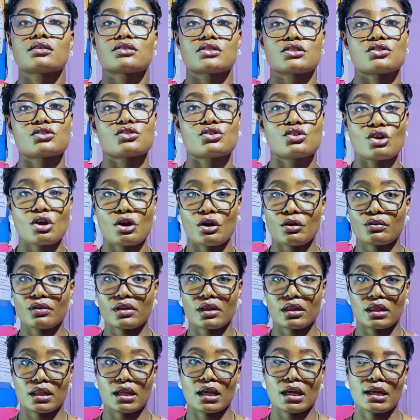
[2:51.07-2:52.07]
just know
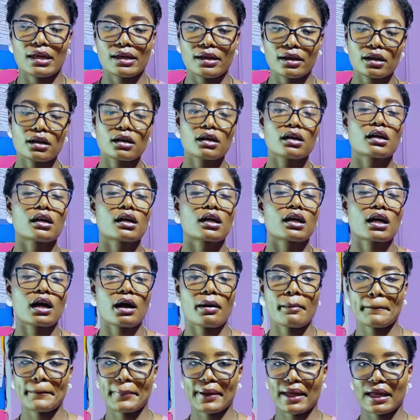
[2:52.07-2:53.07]
that they are
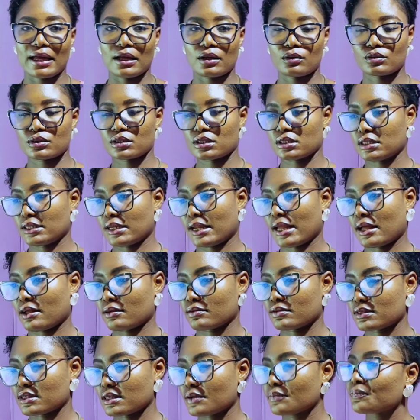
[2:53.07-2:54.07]
compound
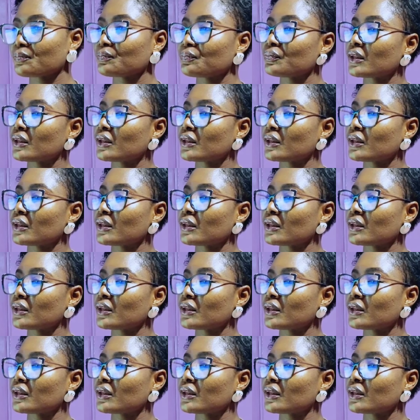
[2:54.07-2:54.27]
nouns.